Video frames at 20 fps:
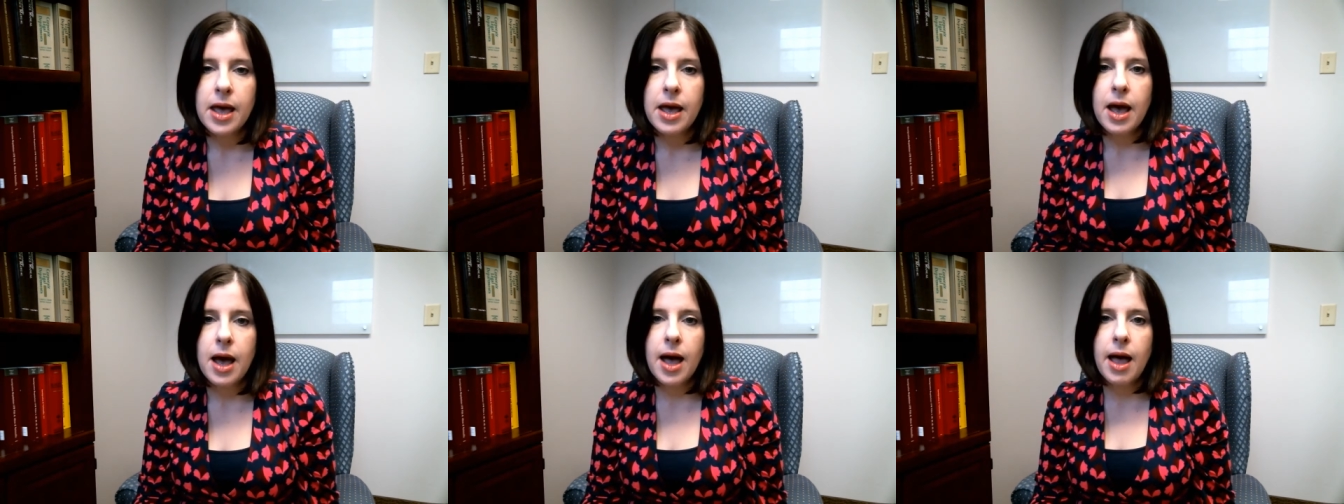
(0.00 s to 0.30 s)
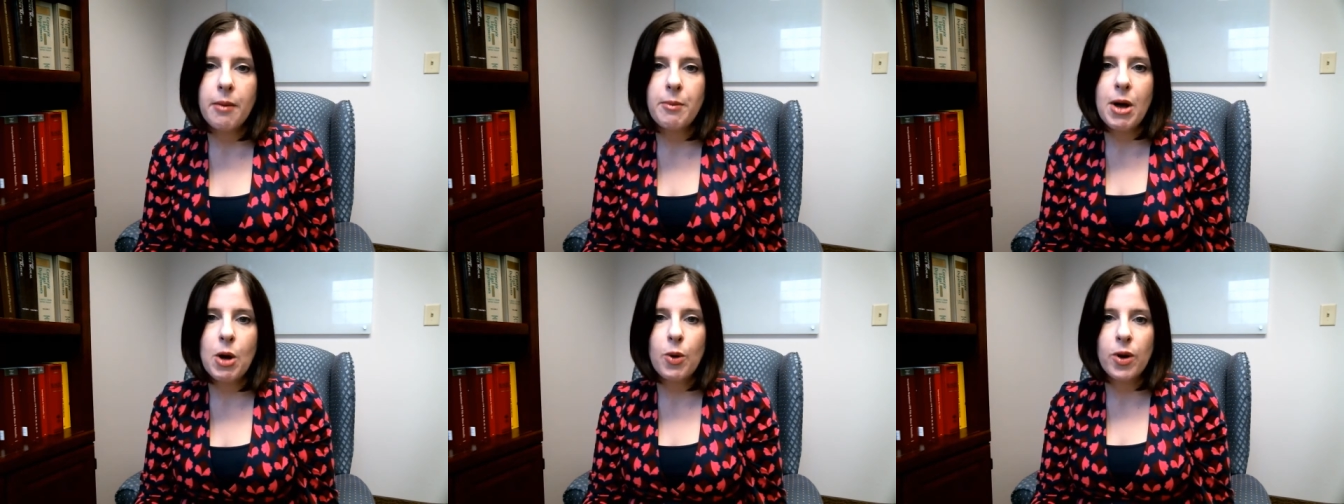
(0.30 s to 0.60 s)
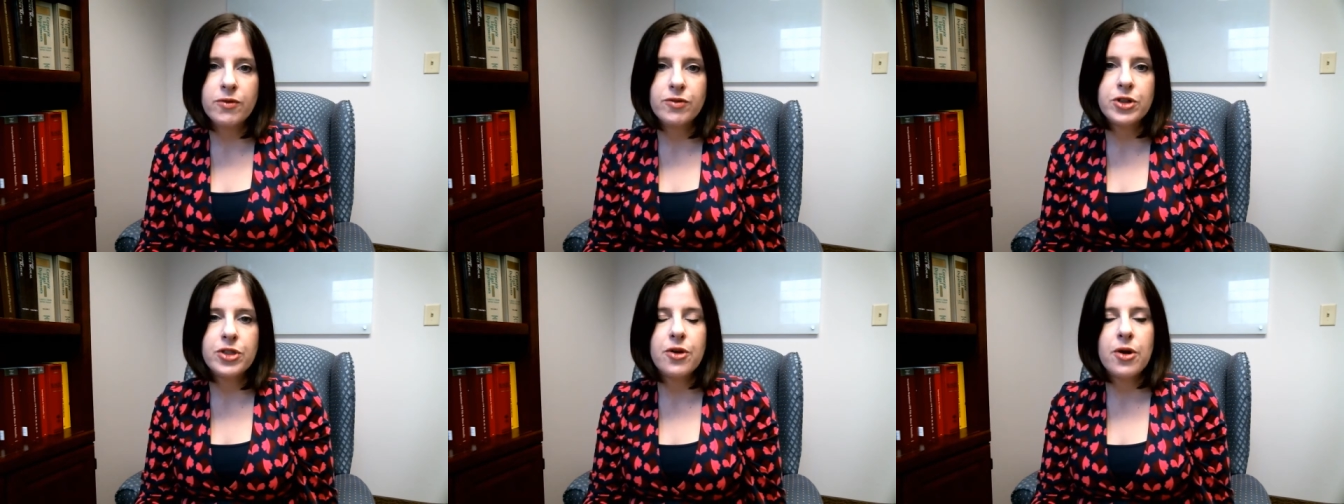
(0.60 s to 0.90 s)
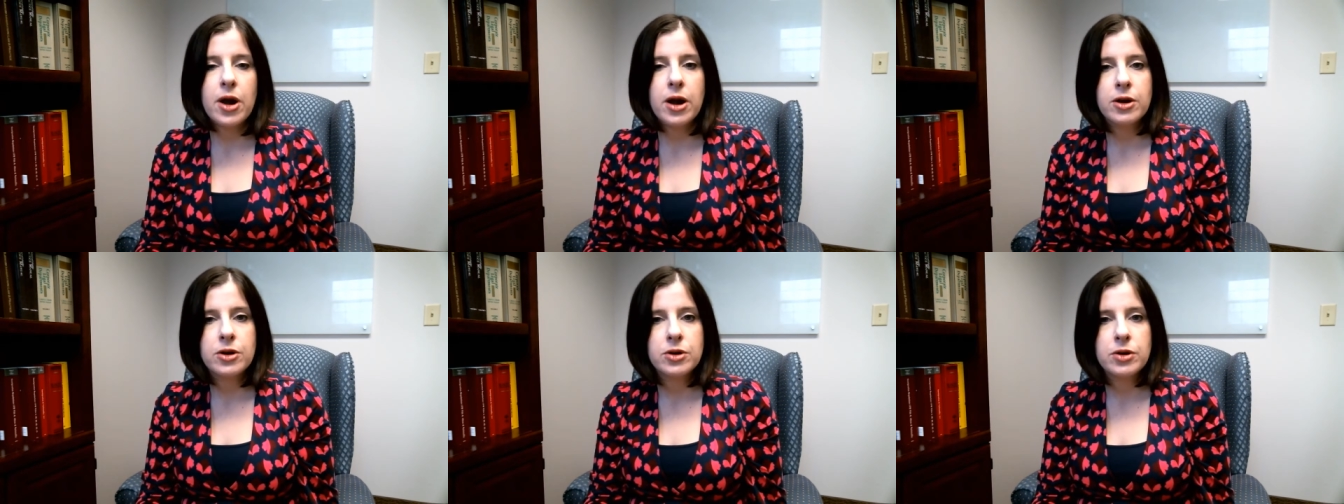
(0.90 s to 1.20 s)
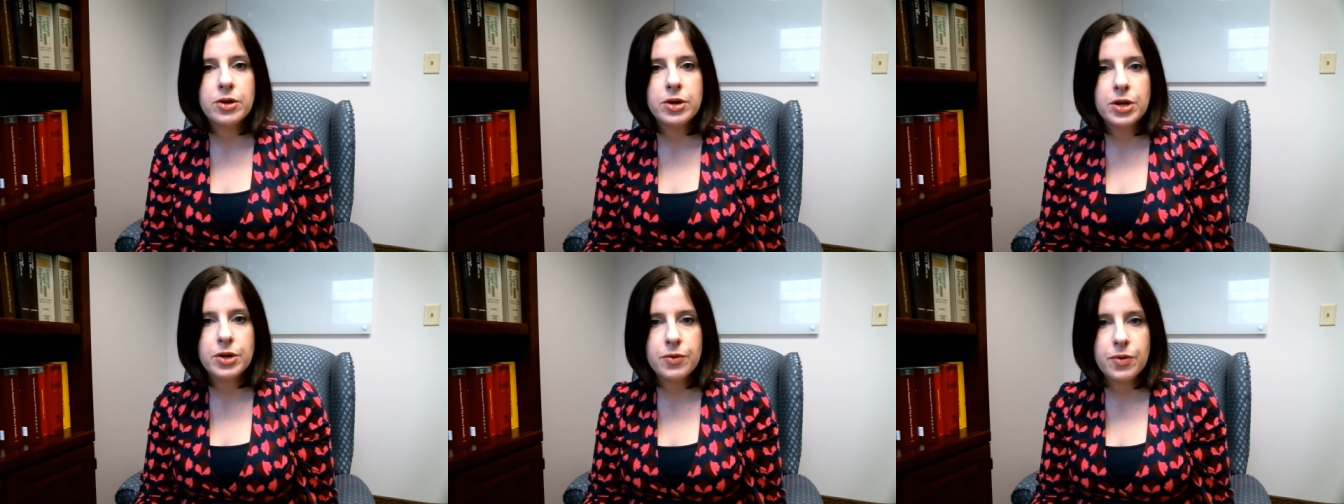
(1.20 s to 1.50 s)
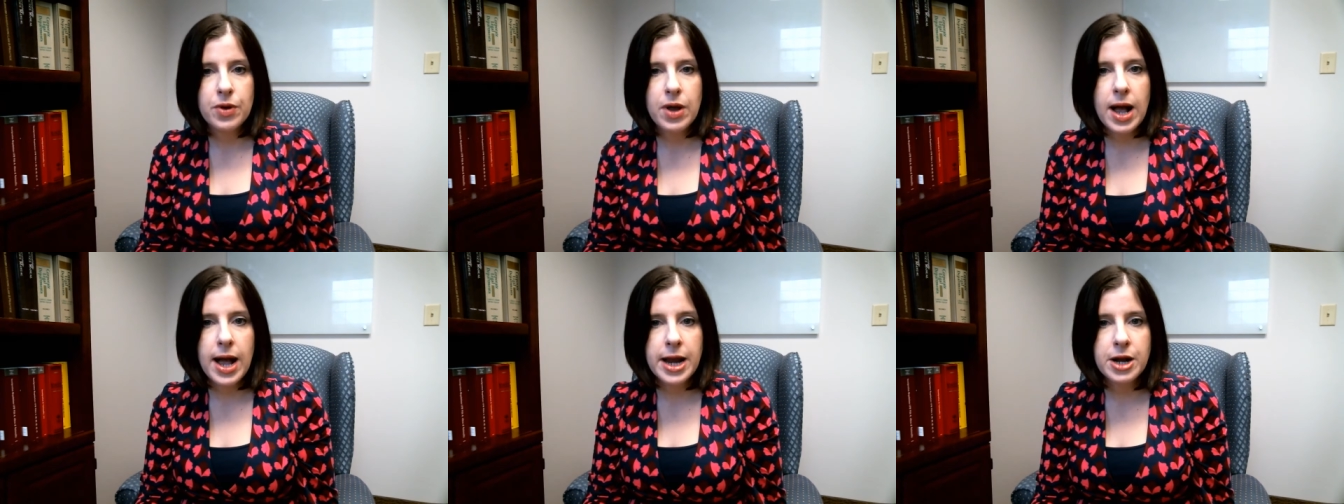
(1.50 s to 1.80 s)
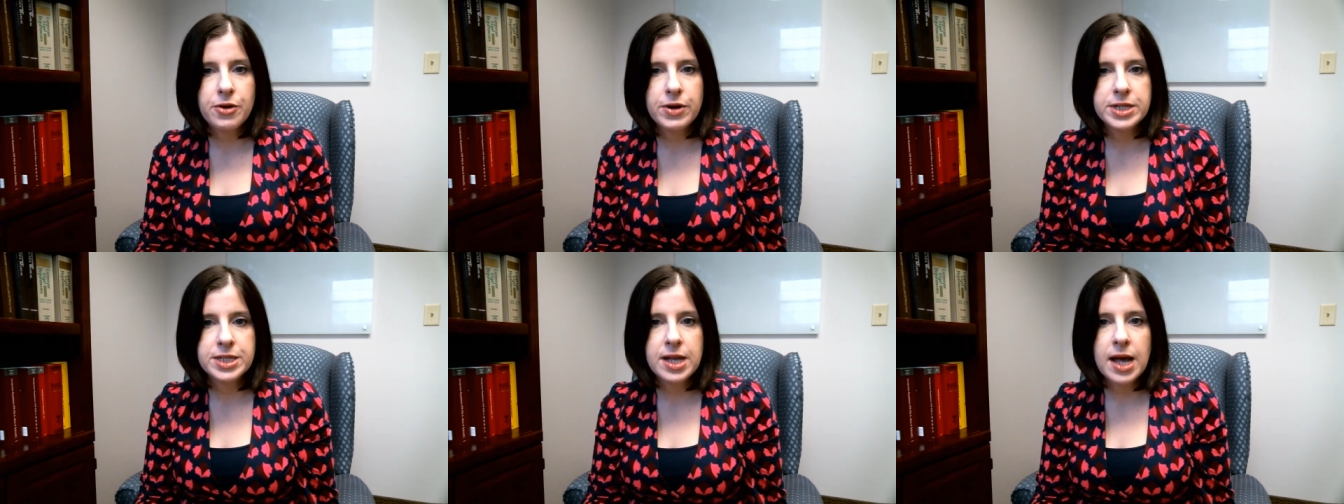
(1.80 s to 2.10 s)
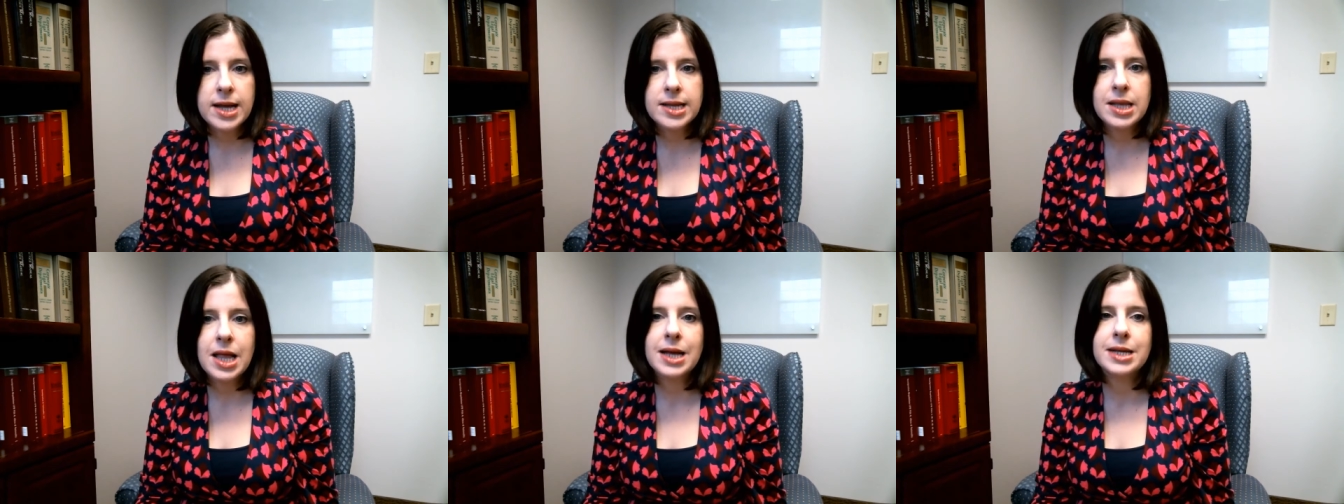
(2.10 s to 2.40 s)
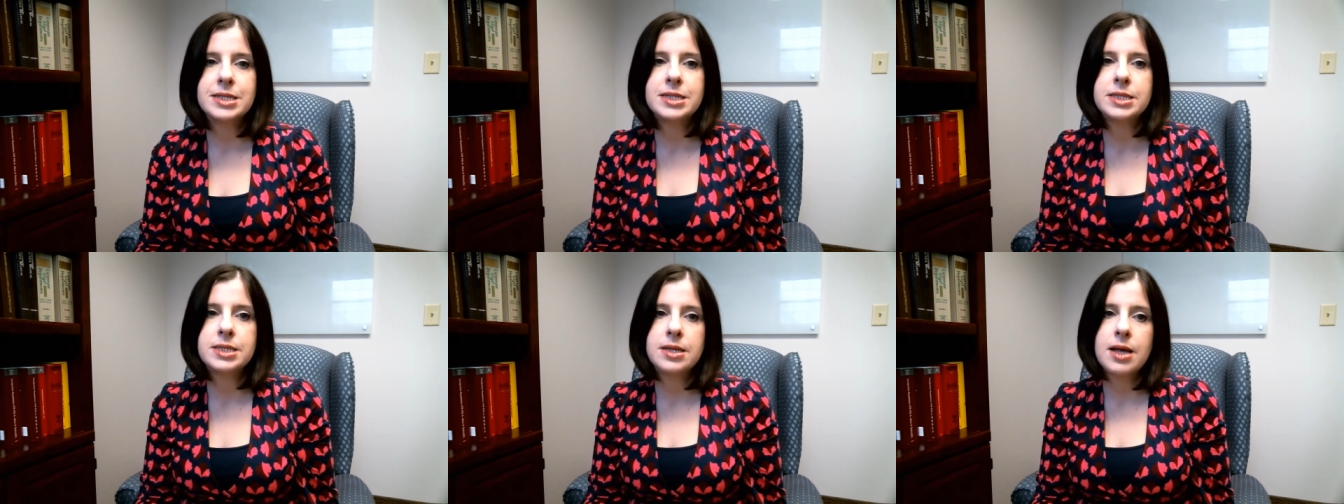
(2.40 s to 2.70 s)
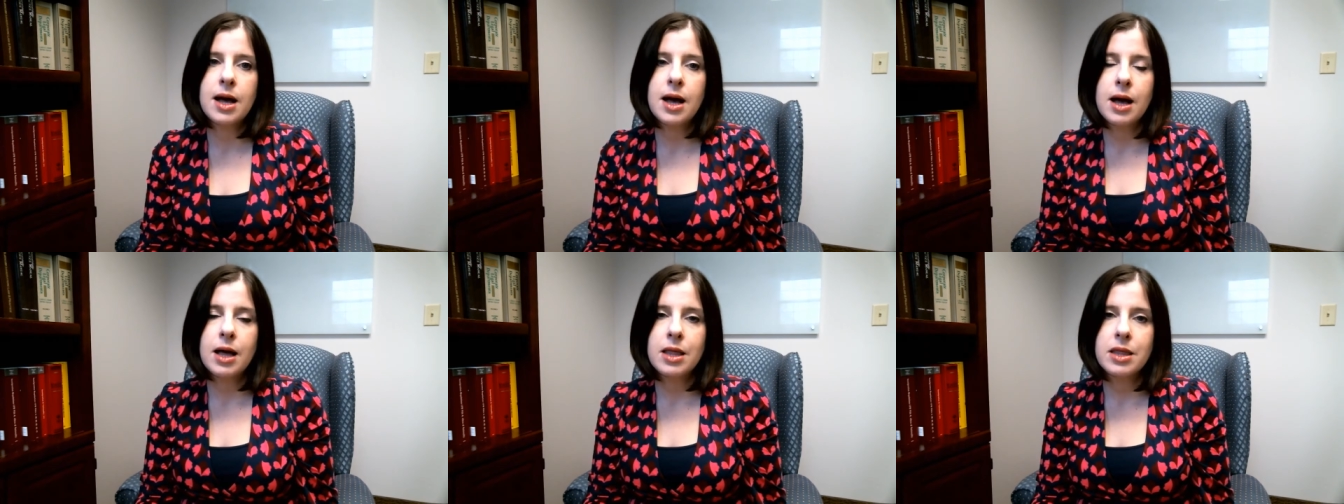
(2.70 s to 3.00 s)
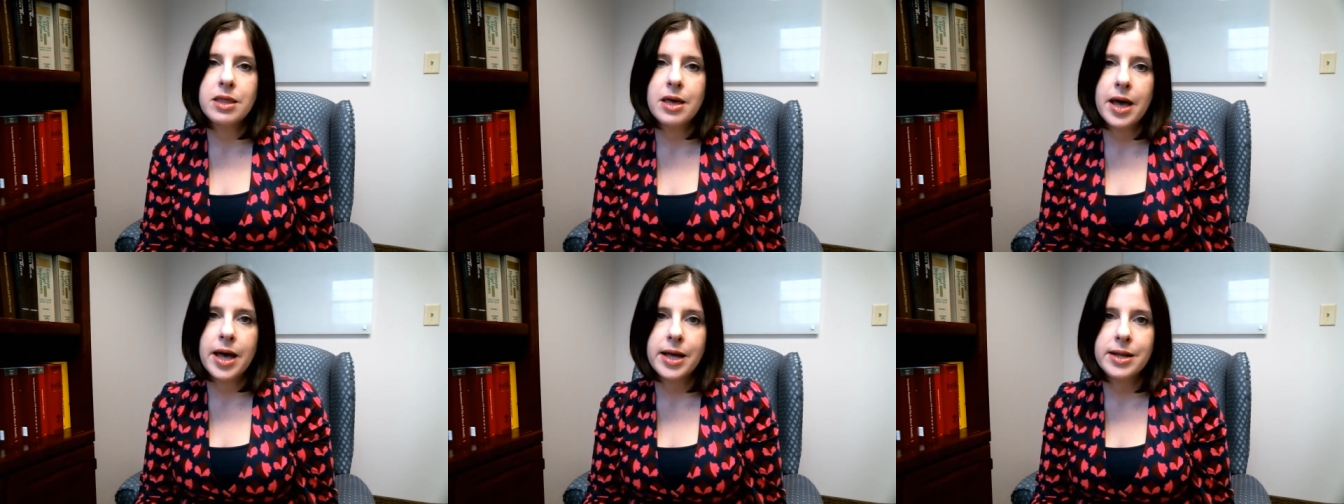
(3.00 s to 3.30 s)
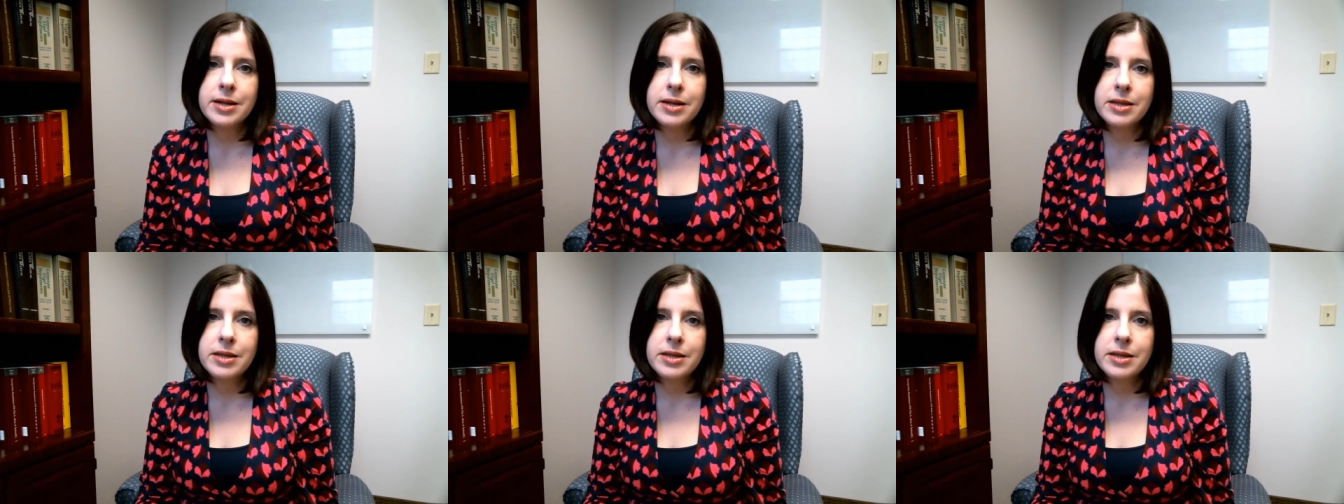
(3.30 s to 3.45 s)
However, there are IRS guidelines that